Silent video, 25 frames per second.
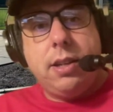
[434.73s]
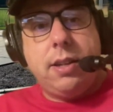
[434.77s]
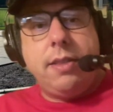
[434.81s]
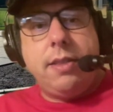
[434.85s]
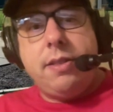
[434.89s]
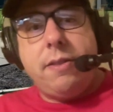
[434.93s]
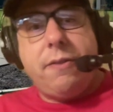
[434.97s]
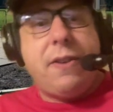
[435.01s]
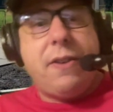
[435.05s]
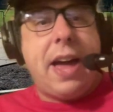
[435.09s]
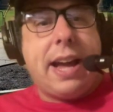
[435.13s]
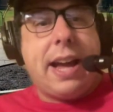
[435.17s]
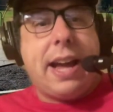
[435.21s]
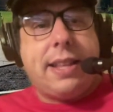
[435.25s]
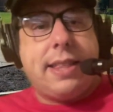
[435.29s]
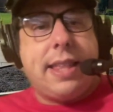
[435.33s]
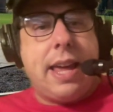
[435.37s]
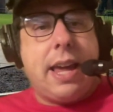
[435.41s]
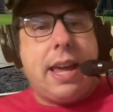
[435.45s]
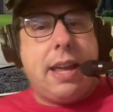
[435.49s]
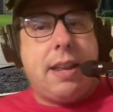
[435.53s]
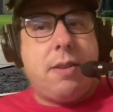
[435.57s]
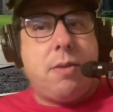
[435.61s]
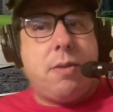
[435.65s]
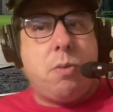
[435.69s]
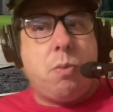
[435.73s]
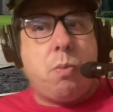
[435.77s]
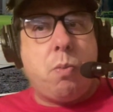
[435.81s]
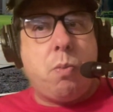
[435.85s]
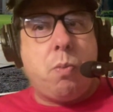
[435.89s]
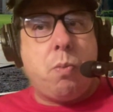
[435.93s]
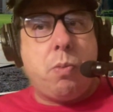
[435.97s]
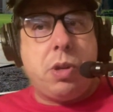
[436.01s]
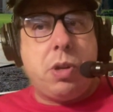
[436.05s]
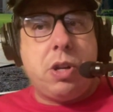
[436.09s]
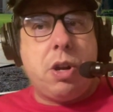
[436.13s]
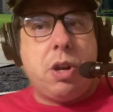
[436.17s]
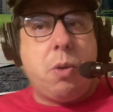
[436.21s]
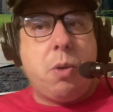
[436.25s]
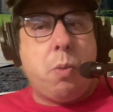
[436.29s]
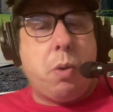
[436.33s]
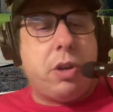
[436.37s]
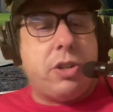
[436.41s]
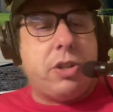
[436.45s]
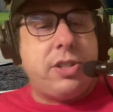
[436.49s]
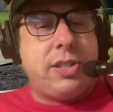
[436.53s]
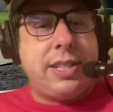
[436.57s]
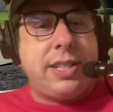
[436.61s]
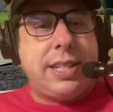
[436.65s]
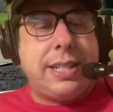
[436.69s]
the fact that we're
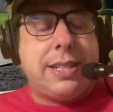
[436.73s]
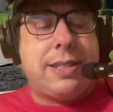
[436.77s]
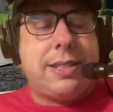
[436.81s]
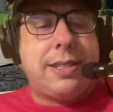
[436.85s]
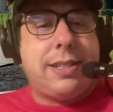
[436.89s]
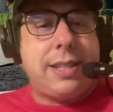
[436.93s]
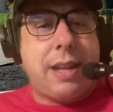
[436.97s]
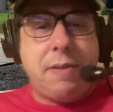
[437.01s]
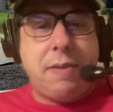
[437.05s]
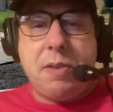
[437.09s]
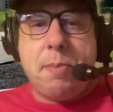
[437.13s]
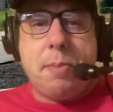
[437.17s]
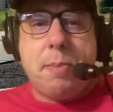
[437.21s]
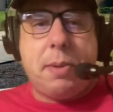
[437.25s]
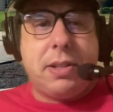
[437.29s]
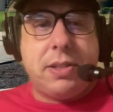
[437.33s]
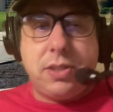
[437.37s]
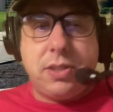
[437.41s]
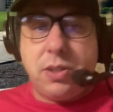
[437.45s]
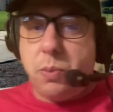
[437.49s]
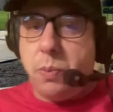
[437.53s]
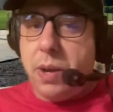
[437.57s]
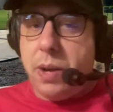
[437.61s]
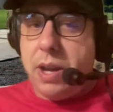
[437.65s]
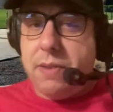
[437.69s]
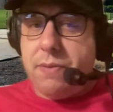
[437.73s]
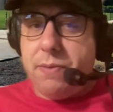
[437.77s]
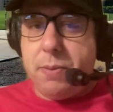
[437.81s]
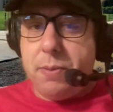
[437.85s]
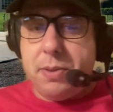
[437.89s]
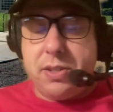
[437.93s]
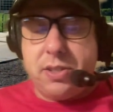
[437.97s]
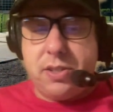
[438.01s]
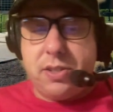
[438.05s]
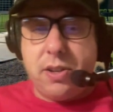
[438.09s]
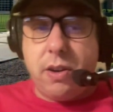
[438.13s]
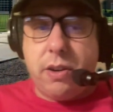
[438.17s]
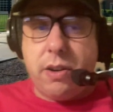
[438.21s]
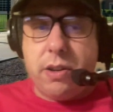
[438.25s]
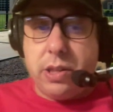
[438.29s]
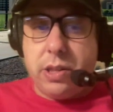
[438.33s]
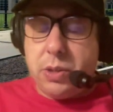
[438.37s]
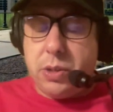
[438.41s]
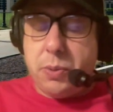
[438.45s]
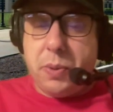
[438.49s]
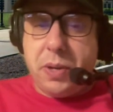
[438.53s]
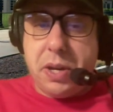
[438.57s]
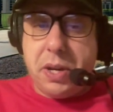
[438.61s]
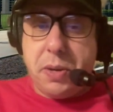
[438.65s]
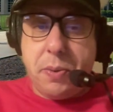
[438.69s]
6-7 months away from the start of the
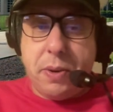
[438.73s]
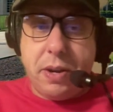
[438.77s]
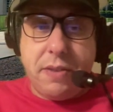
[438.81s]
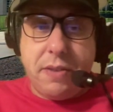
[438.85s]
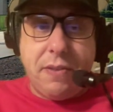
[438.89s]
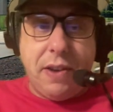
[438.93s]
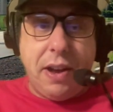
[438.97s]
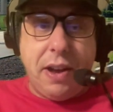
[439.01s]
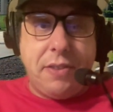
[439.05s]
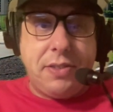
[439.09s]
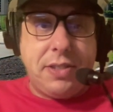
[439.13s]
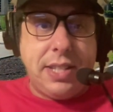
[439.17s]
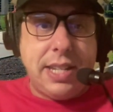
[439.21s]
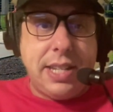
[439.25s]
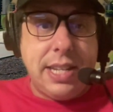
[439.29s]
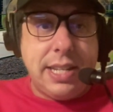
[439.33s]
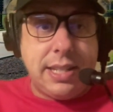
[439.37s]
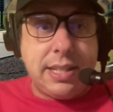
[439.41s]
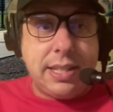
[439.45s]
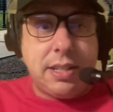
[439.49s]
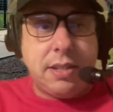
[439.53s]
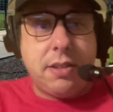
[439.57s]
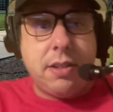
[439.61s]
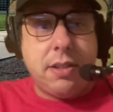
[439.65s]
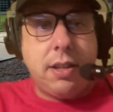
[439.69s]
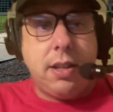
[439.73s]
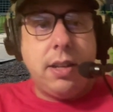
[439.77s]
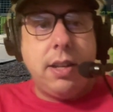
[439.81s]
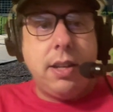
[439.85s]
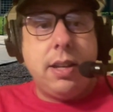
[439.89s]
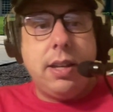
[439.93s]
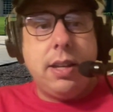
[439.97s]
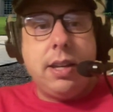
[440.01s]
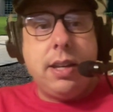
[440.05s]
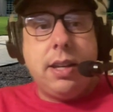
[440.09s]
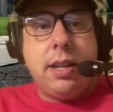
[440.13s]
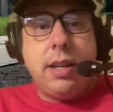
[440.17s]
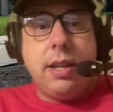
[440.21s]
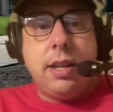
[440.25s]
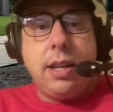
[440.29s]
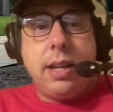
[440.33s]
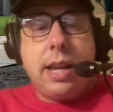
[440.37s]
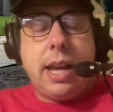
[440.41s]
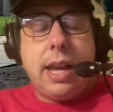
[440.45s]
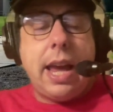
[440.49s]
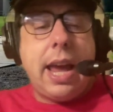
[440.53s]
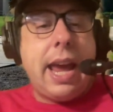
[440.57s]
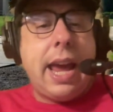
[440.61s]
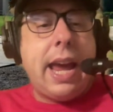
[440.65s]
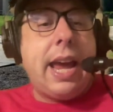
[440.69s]
2025 season,
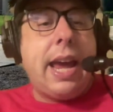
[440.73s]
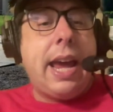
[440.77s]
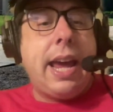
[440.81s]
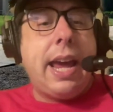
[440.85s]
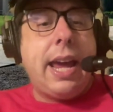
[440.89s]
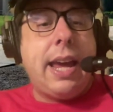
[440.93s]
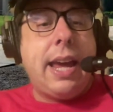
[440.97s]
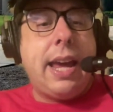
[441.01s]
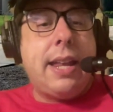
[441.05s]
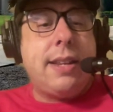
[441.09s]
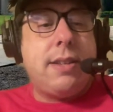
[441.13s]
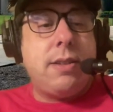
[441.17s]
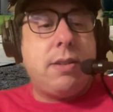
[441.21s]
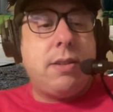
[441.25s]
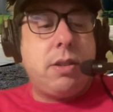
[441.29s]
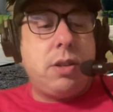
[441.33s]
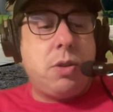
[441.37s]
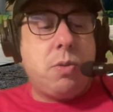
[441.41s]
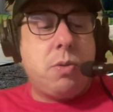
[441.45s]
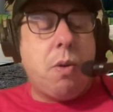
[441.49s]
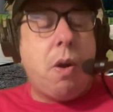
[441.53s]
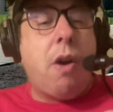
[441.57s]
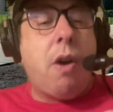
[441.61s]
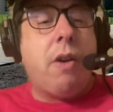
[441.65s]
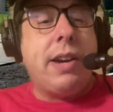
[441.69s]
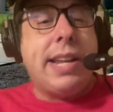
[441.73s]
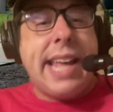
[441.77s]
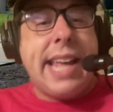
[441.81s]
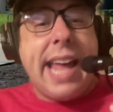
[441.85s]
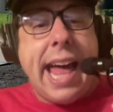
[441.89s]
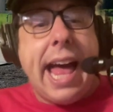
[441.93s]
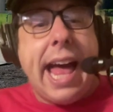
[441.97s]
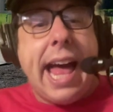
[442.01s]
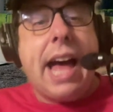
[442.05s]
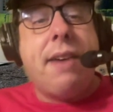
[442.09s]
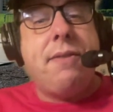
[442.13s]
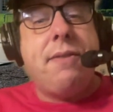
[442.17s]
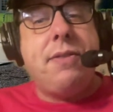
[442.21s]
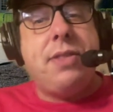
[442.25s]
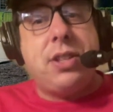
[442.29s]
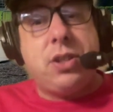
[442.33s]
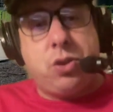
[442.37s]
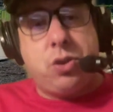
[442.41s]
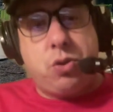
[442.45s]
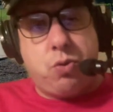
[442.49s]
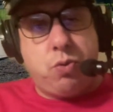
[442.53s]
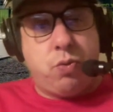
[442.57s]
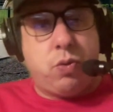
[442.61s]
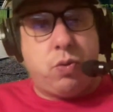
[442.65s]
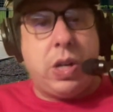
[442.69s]
and you already have this
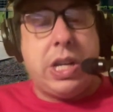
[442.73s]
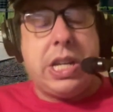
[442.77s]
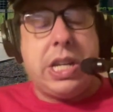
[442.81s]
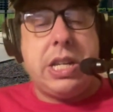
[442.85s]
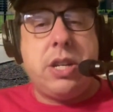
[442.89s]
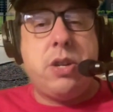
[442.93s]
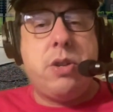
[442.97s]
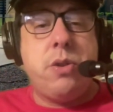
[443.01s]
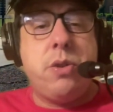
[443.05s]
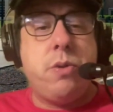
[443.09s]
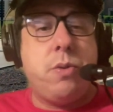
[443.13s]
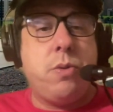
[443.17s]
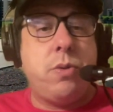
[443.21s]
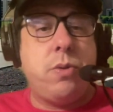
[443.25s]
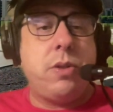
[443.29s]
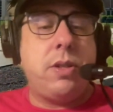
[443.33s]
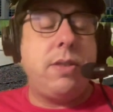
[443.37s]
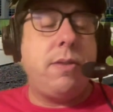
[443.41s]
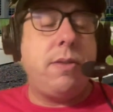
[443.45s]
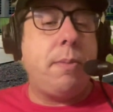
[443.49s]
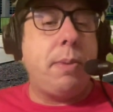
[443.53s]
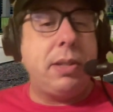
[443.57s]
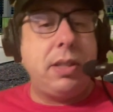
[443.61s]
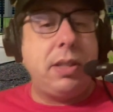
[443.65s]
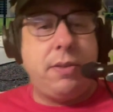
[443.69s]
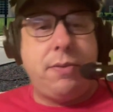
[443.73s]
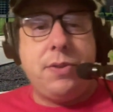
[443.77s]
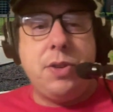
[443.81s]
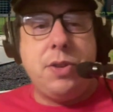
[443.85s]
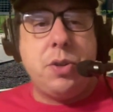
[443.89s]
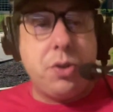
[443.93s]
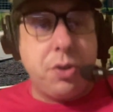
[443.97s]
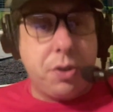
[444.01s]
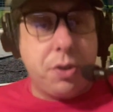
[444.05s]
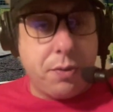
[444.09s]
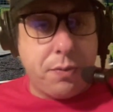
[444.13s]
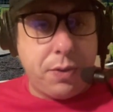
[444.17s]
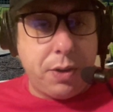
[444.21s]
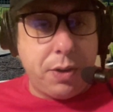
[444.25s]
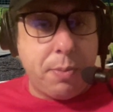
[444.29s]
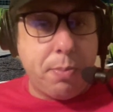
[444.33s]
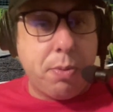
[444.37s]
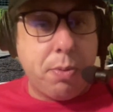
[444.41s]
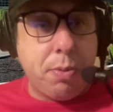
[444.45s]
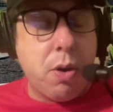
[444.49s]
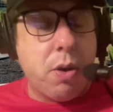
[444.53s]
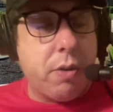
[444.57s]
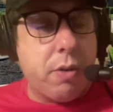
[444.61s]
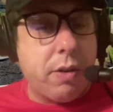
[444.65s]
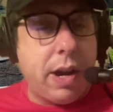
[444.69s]
great news about the future of your
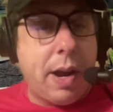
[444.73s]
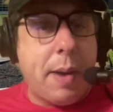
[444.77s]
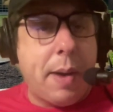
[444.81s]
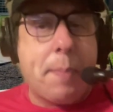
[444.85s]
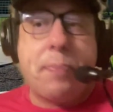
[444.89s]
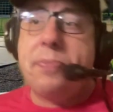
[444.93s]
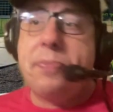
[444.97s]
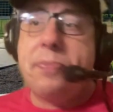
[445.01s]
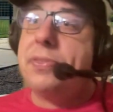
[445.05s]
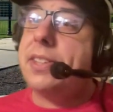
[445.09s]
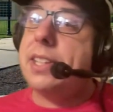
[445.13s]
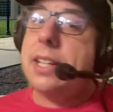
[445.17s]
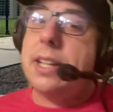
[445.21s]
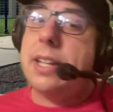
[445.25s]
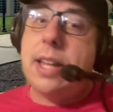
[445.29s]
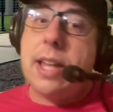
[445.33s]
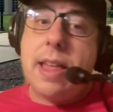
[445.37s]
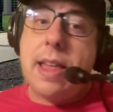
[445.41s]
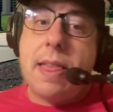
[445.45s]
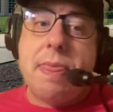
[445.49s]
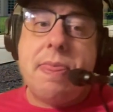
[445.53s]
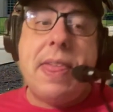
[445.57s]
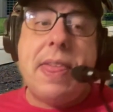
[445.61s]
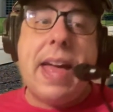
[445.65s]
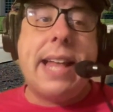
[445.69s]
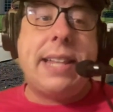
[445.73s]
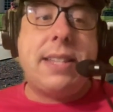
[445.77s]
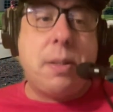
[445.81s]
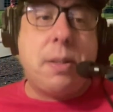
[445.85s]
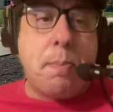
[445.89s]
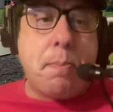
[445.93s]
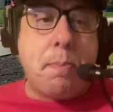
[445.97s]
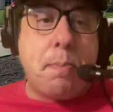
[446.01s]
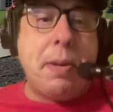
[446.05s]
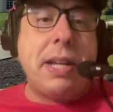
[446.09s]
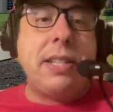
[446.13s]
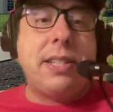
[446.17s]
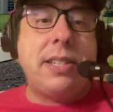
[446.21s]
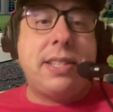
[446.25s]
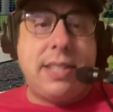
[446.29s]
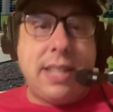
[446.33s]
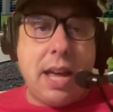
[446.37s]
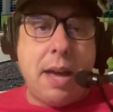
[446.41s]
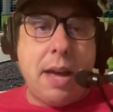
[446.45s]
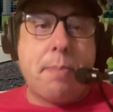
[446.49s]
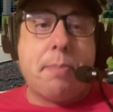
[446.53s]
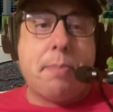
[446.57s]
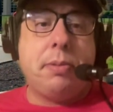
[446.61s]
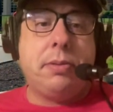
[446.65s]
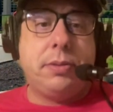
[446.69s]
program. That's a big
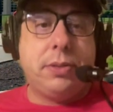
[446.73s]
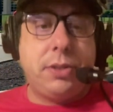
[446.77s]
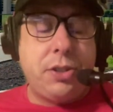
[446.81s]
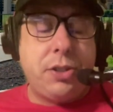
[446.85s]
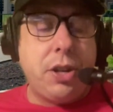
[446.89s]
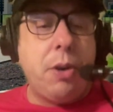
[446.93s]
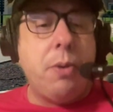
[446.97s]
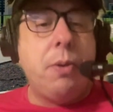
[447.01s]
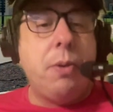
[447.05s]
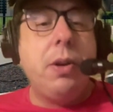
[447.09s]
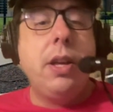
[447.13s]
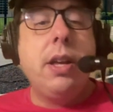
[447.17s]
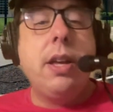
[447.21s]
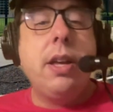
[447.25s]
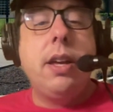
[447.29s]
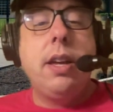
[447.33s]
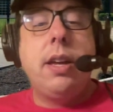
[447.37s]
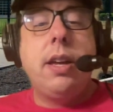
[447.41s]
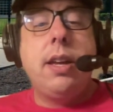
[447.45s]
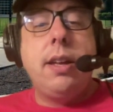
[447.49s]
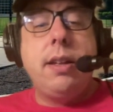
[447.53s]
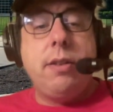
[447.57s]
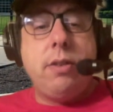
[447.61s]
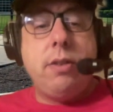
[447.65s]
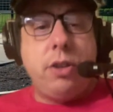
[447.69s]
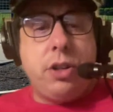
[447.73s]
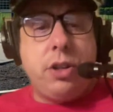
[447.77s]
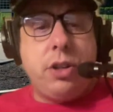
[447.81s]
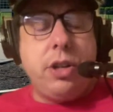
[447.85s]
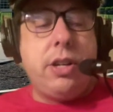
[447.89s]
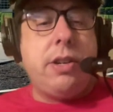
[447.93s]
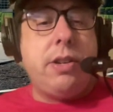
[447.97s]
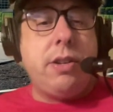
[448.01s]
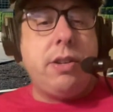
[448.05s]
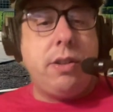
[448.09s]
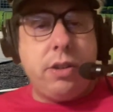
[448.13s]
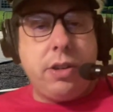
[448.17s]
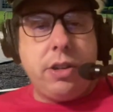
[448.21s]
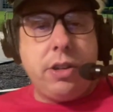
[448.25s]
step. So good.